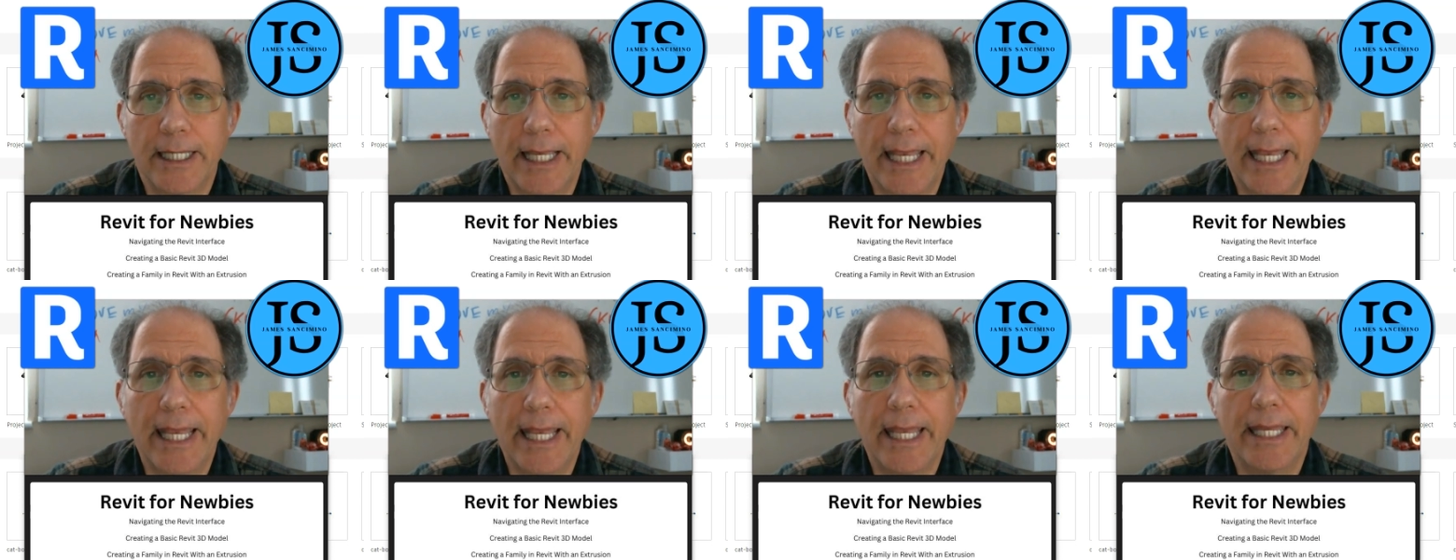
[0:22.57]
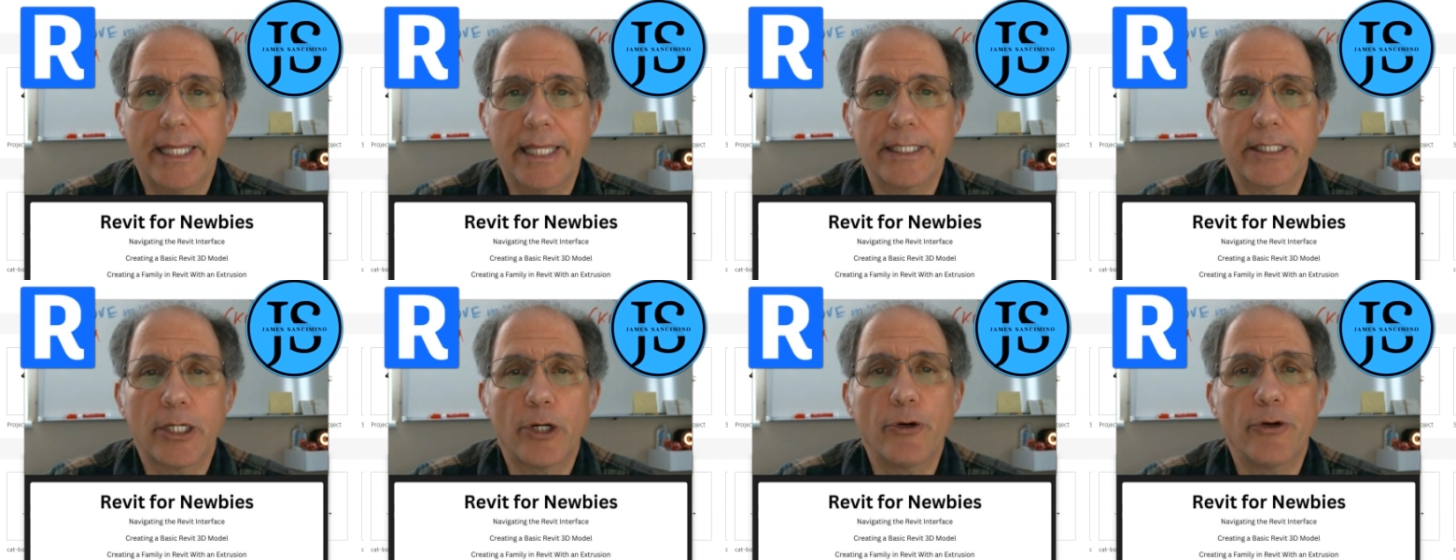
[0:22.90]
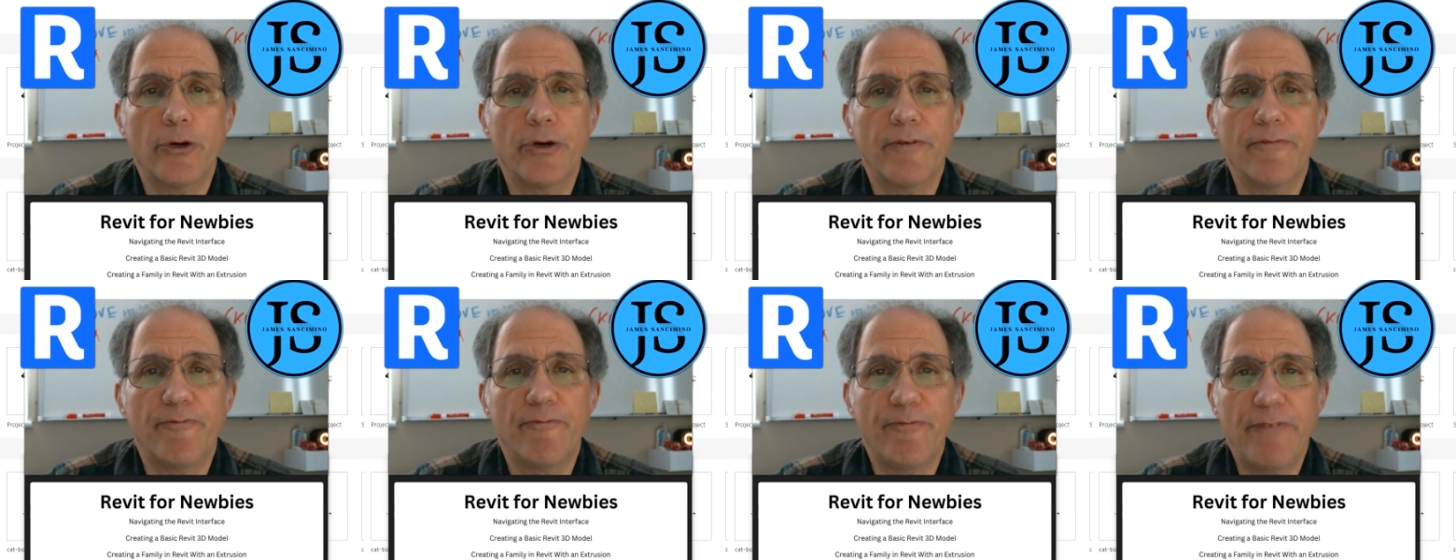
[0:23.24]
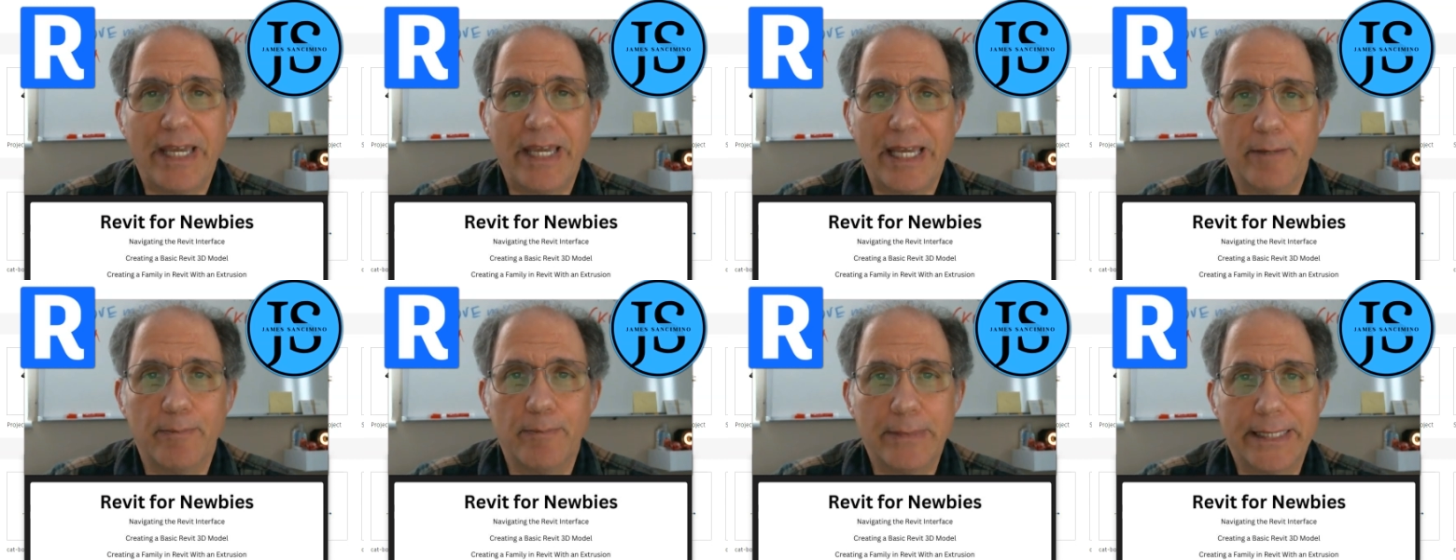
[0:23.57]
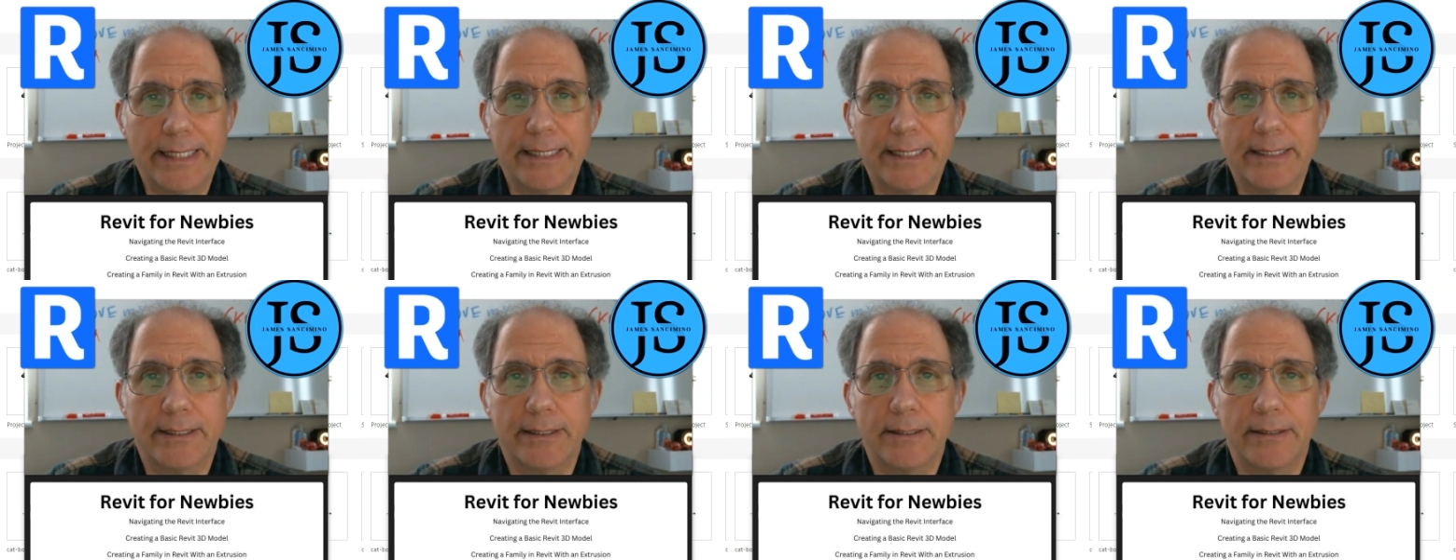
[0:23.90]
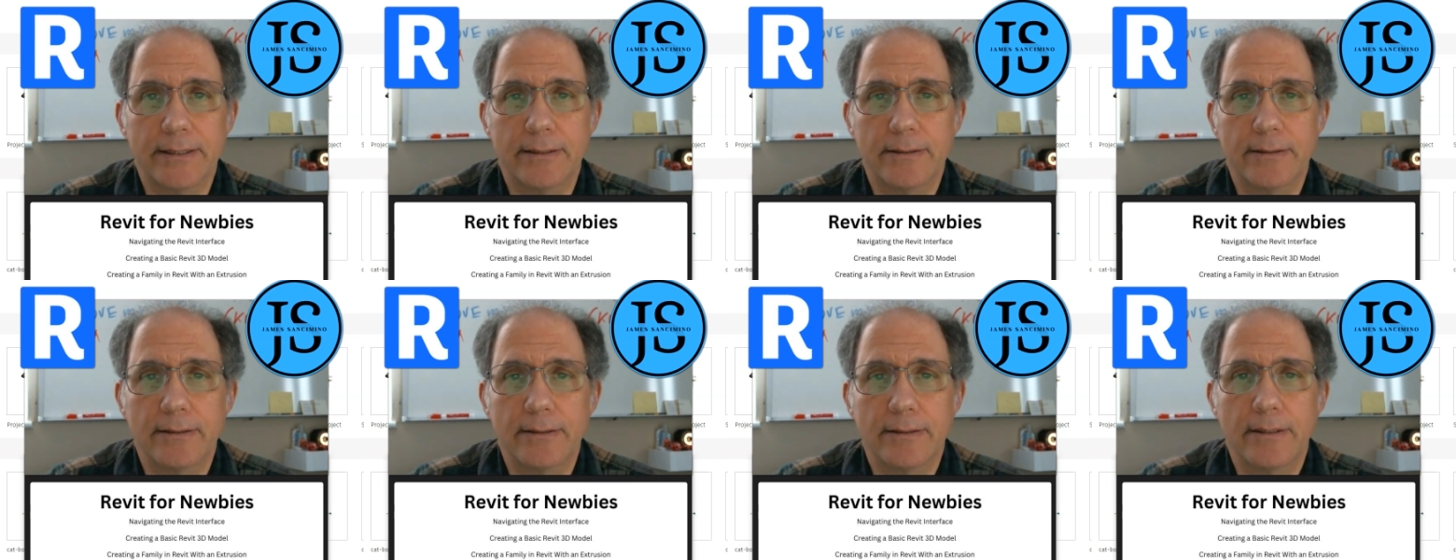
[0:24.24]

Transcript: and current families.